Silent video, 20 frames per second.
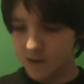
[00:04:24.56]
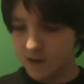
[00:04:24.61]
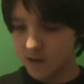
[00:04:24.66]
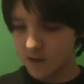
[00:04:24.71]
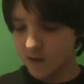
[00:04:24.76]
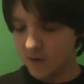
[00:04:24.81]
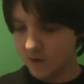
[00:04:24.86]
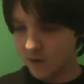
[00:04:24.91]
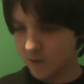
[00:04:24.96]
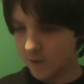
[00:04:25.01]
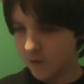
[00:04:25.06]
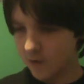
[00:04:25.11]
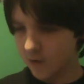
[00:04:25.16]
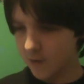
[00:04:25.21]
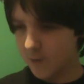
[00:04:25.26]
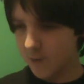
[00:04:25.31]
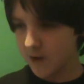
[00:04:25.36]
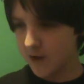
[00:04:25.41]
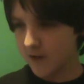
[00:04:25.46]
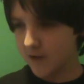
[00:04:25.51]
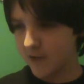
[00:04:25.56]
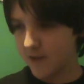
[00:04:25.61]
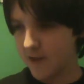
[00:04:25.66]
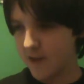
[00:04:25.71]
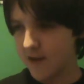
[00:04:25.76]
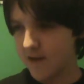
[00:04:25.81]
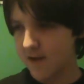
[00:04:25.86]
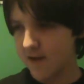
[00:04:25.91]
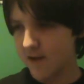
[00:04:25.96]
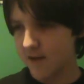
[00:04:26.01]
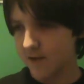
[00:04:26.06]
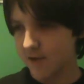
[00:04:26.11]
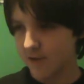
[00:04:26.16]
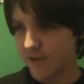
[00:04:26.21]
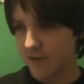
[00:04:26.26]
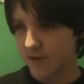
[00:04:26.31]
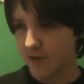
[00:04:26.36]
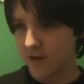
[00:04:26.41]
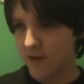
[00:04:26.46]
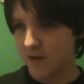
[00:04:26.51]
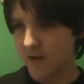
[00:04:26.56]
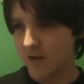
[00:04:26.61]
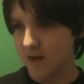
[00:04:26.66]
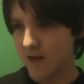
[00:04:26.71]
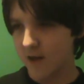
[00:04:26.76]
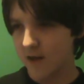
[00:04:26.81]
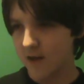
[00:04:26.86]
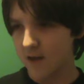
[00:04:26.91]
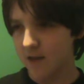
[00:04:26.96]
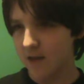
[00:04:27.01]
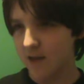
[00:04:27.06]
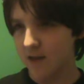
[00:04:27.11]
it was really painstaking to see that